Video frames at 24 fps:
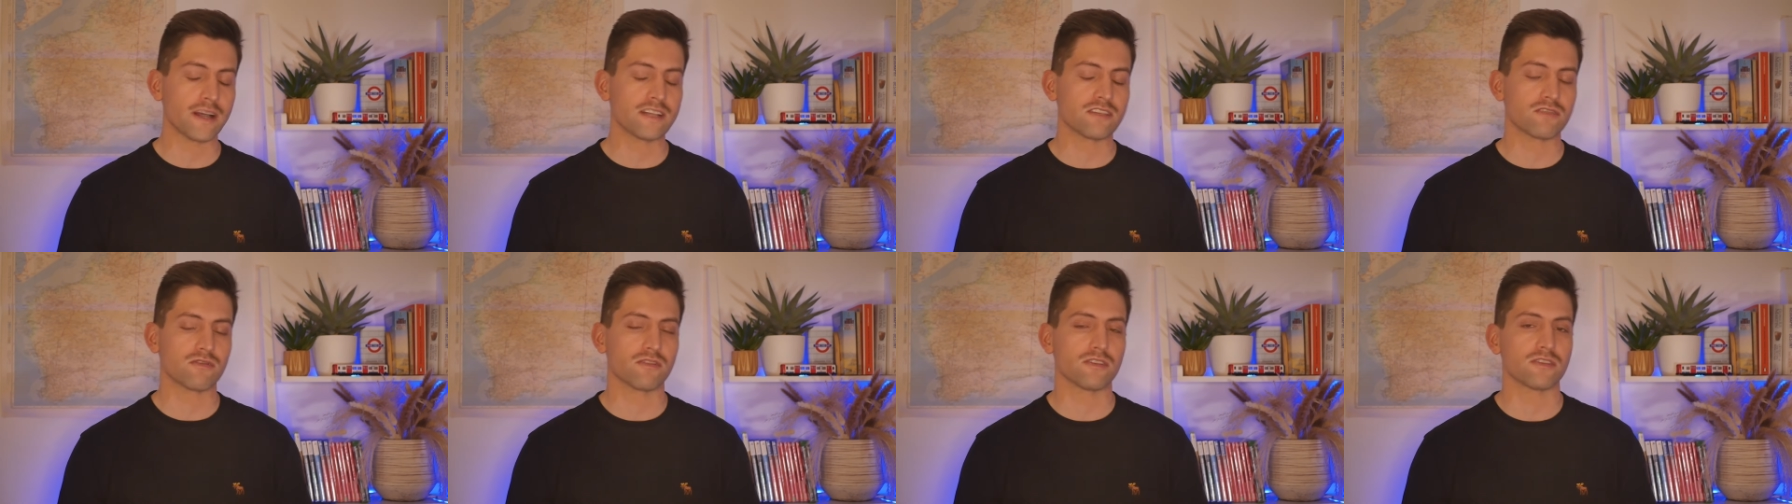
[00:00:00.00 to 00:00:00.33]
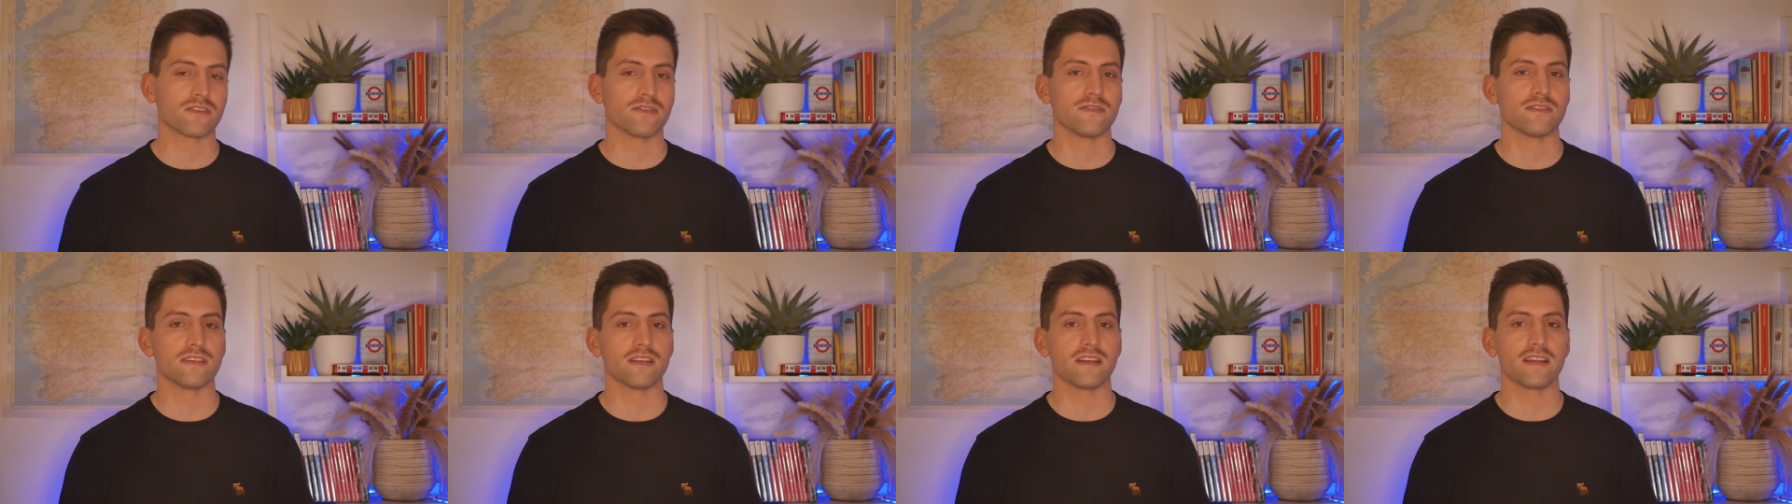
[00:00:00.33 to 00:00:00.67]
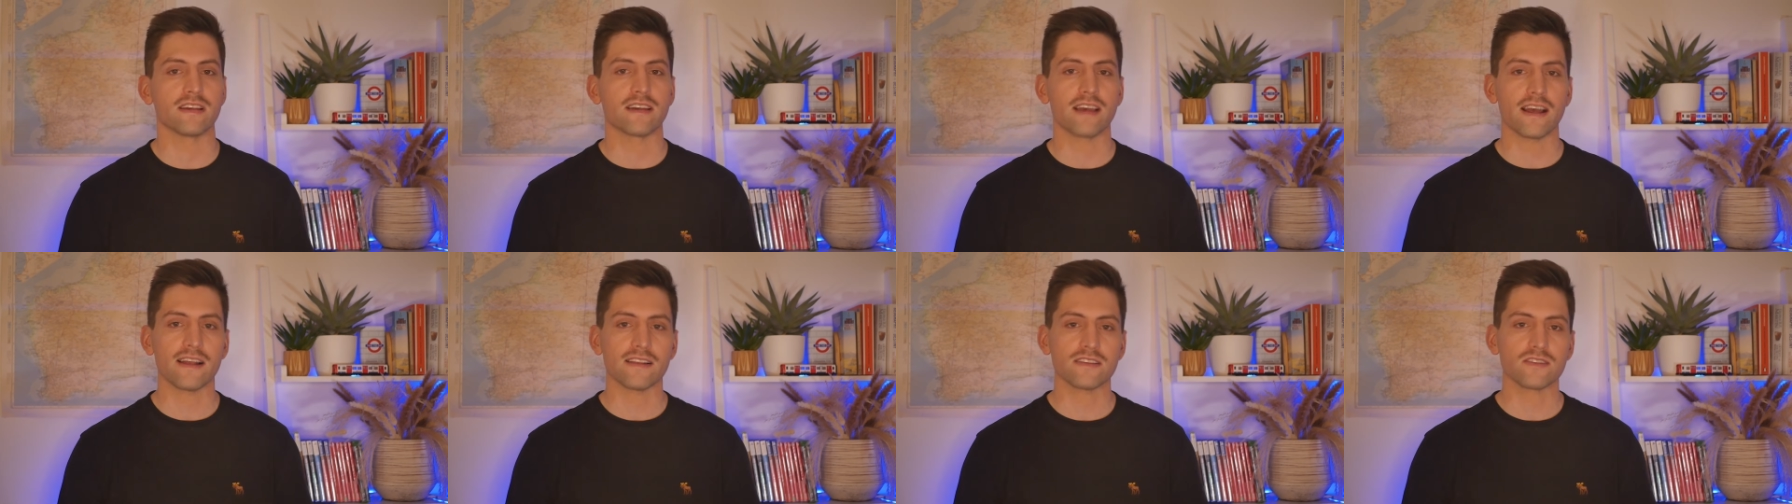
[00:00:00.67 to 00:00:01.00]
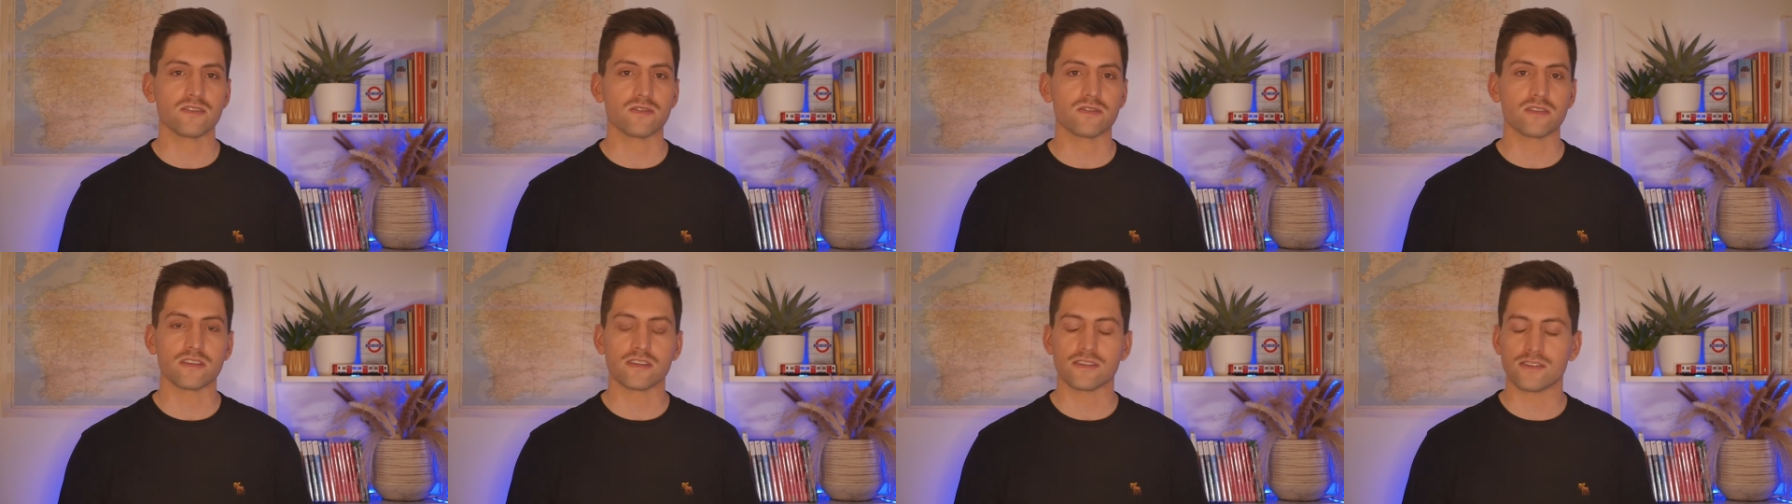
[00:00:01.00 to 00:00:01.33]
Toronto City
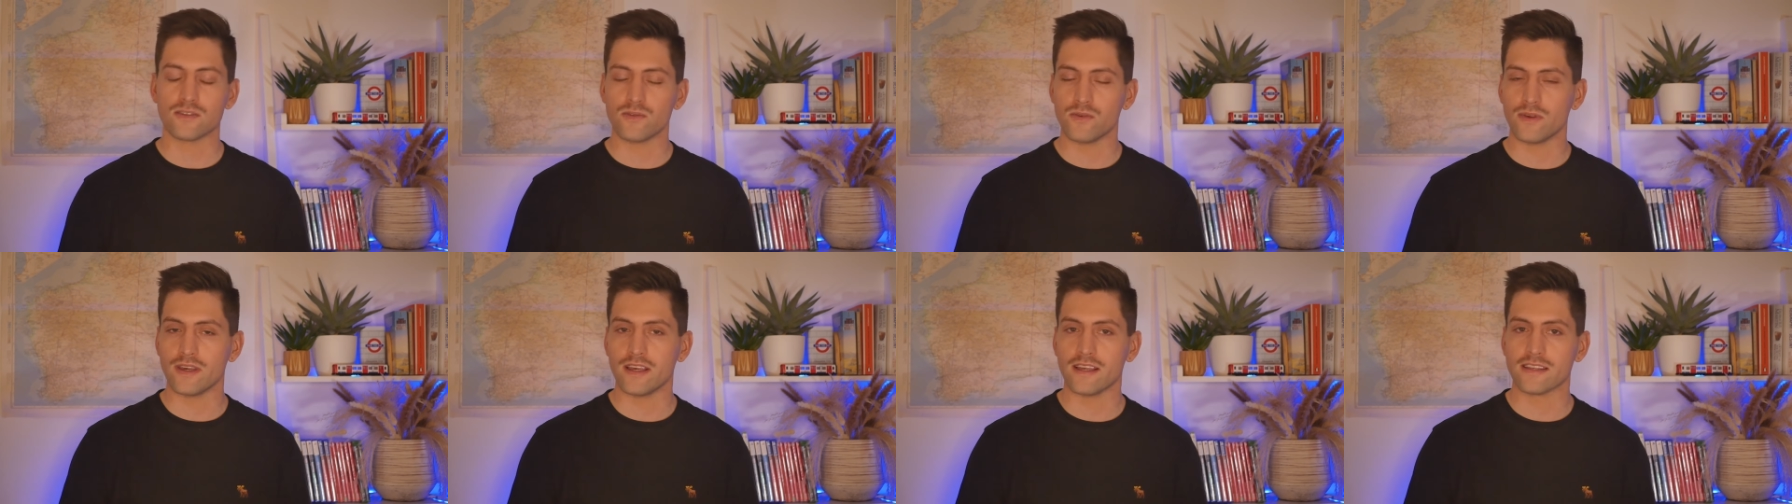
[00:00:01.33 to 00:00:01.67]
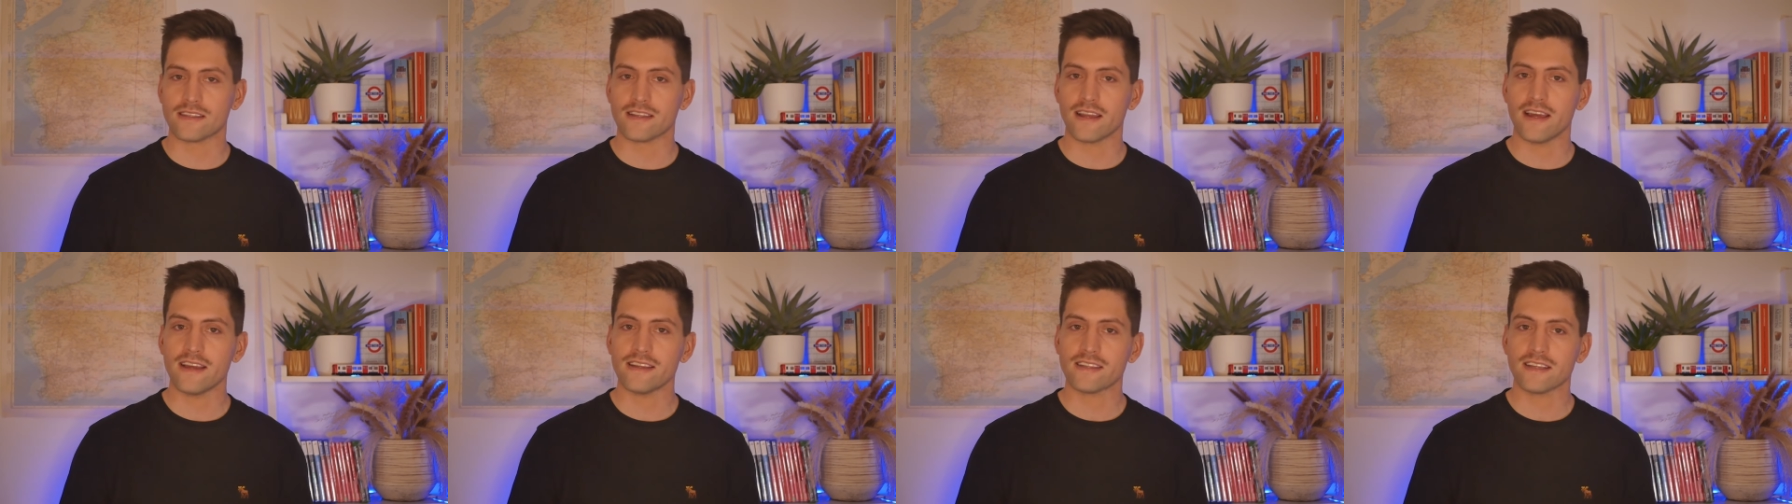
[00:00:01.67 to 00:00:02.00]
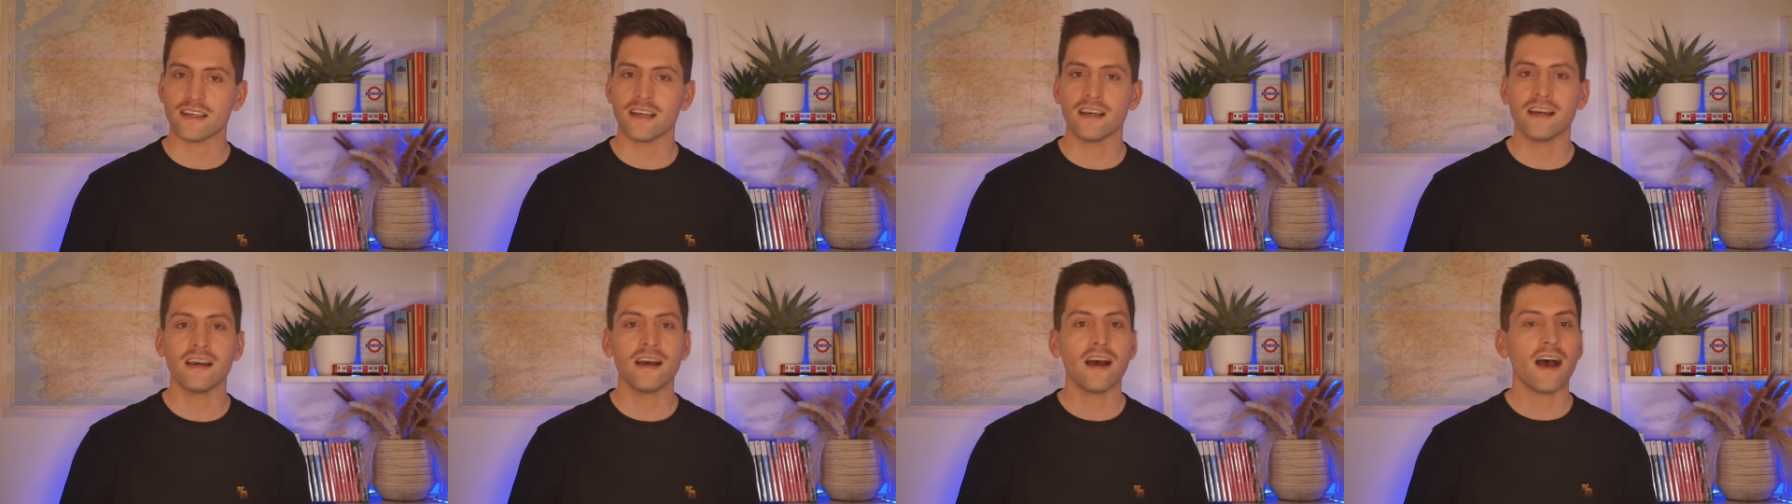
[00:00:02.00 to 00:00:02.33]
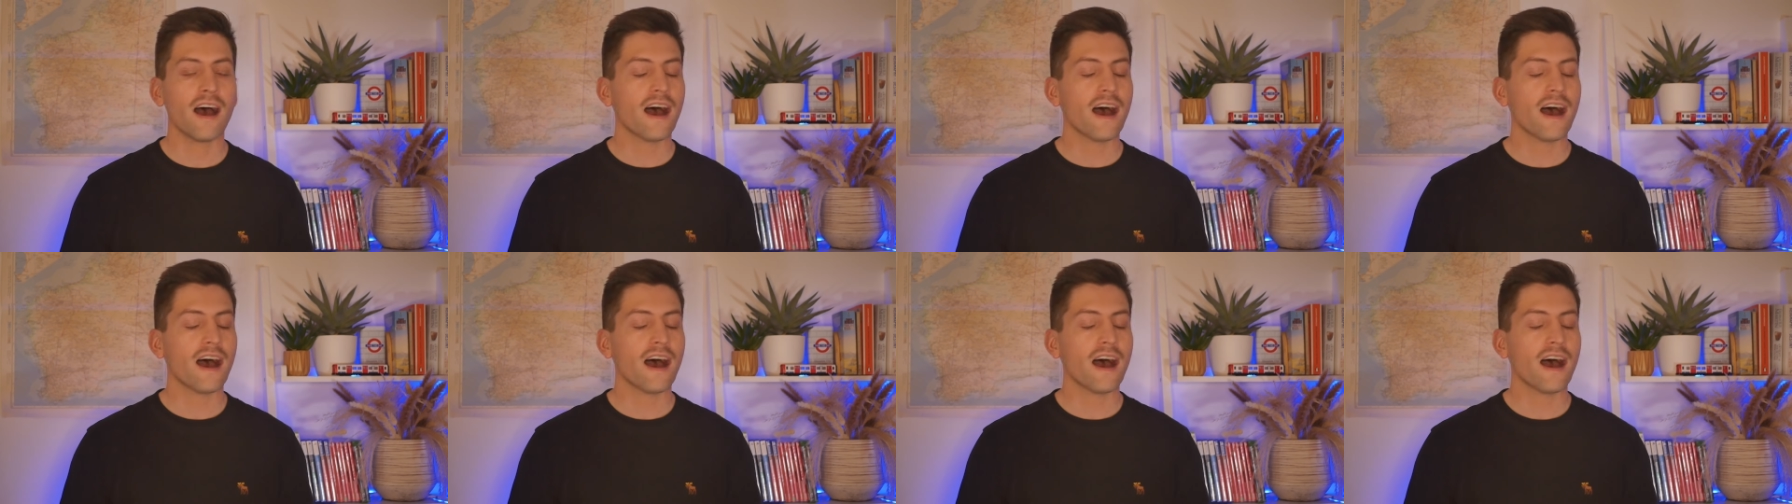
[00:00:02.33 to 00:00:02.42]
Council just 2 years later,